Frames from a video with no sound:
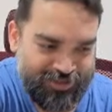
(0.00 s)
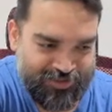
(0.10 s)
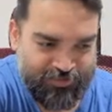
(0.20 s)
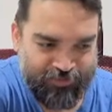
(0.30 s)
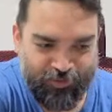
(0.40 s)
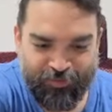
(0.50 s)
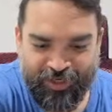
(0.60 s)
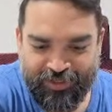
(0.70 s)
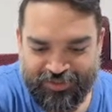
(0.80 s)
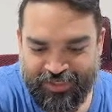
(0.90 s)
before we
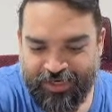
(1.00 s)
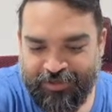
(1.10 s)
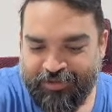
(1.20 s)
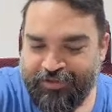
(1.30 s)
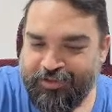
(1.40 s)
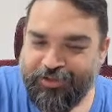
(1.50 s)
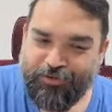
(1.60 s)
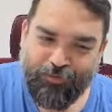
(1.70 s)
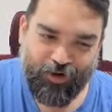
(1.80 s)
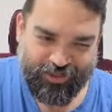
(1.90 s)
understand what
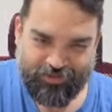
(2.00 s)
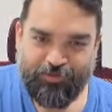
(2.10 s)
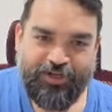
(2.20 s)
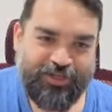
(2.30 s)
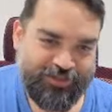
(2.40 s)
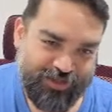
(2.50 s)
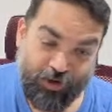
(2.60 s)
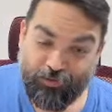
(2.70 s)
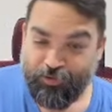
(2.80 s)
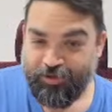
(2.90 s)
XO does, how you
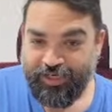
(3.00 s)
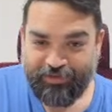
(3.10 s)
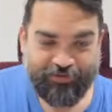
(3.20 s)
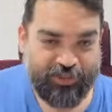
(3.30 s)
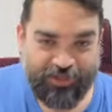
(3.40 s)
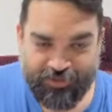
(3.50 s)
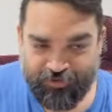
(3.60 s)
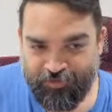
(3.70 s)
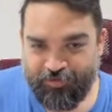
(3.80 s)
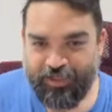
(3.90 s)
can leverage XO.
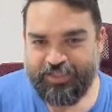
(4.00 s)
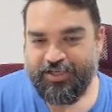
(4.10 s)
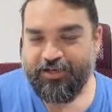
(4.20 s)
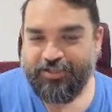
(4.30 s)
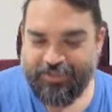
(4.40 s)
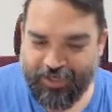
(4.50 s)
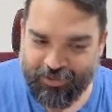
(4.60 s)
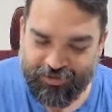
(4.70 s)
Let's understand